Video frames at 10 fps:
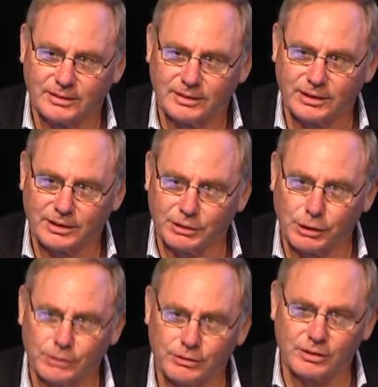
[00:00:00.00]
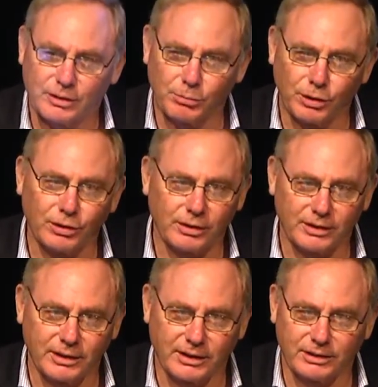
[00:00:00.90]
Like you notice in America
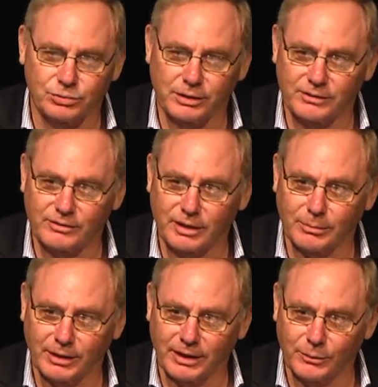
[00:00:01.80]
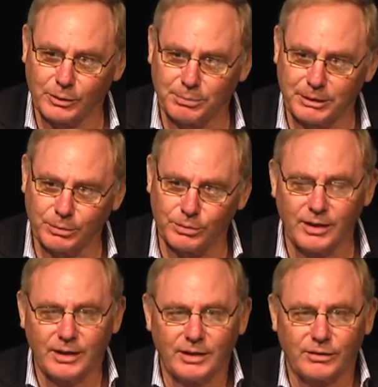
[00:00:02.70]
now, that trend's coming out where people,
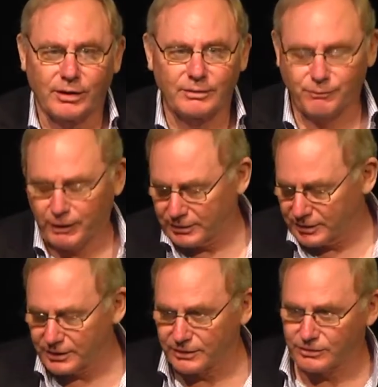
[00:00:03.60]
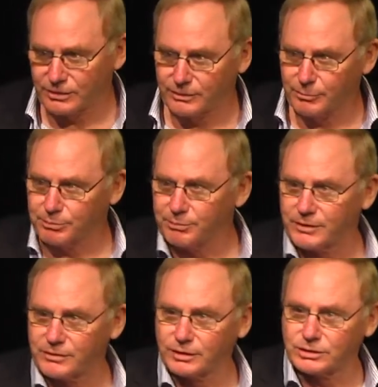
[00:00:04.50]
crowdfunding is sort of
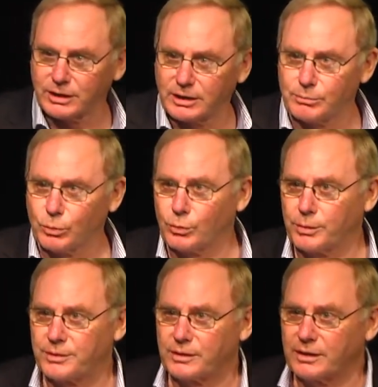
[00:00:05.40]
associated more with